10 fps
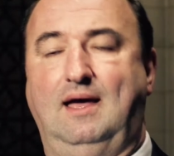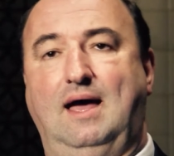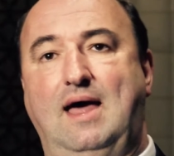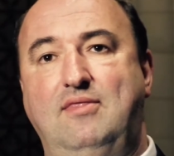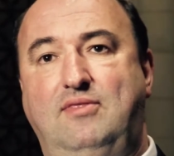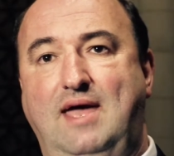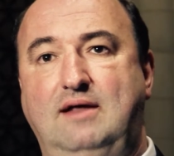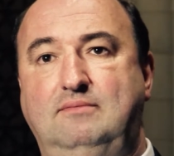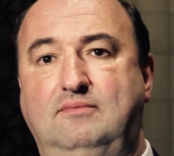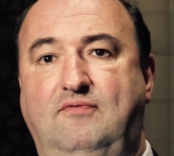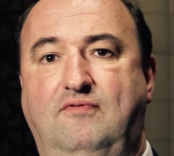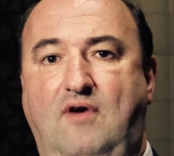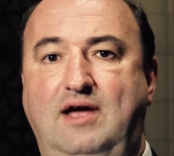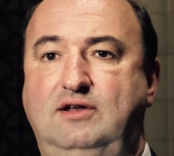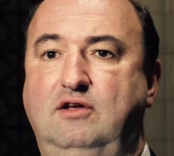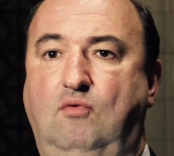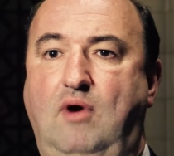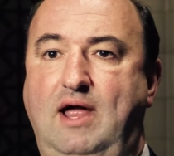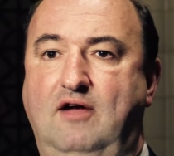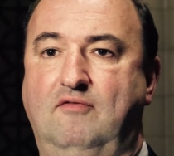and then find a
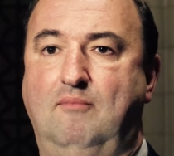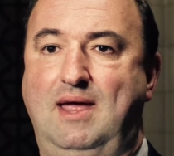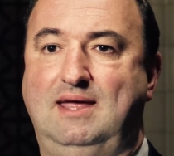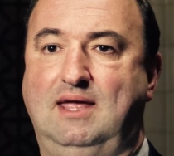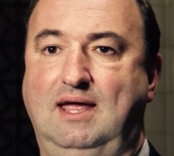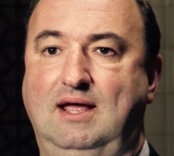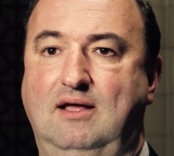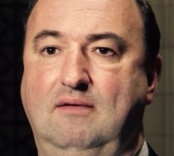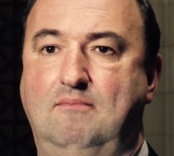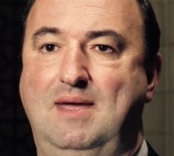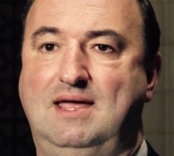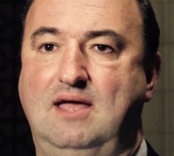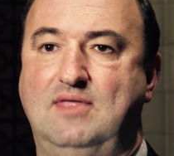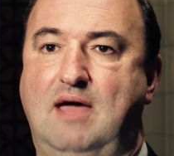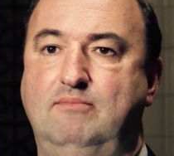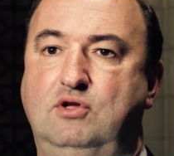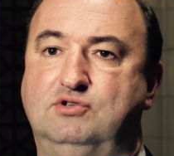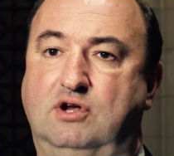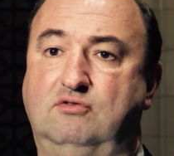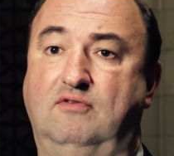way of making that
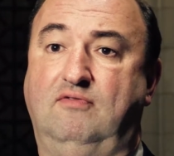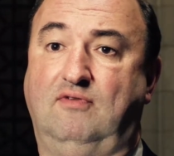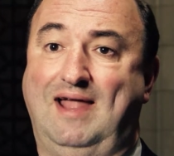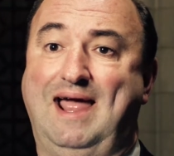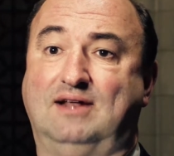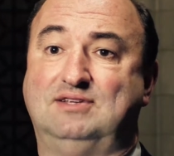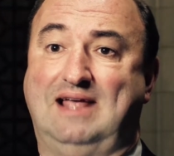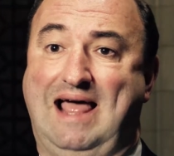music reflect